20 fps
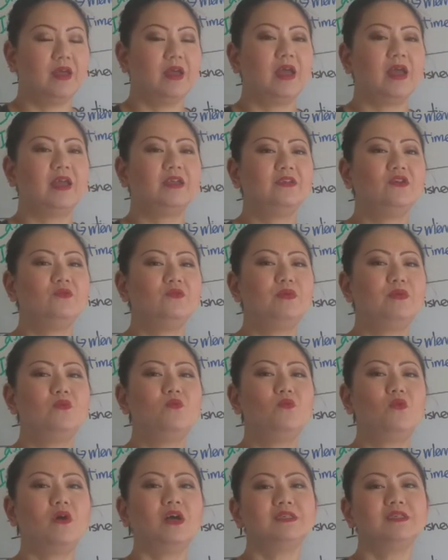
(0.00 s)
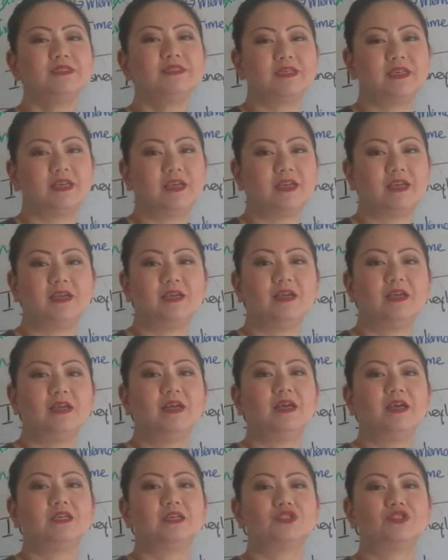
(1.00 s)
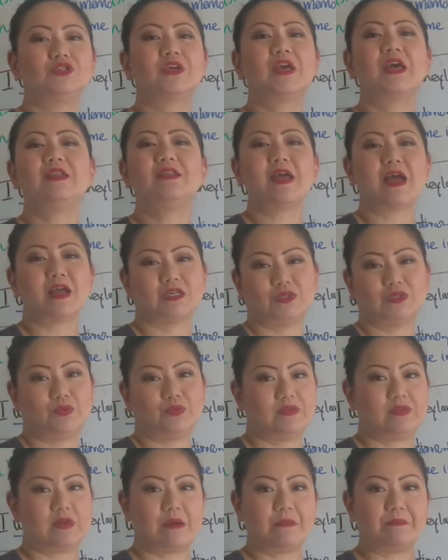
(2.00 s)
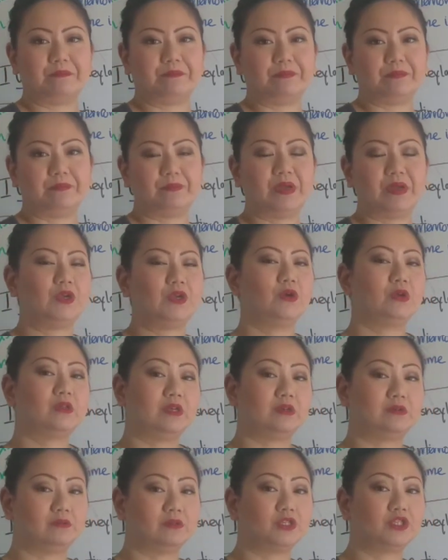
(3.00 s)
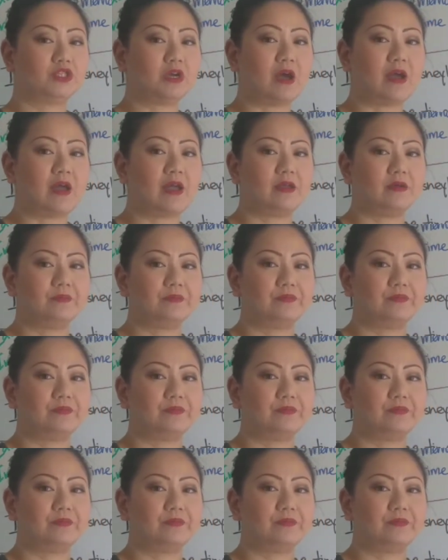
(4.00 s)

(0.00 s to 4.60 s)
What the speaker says: and you've been wanting to connect with them, but you're a little shy.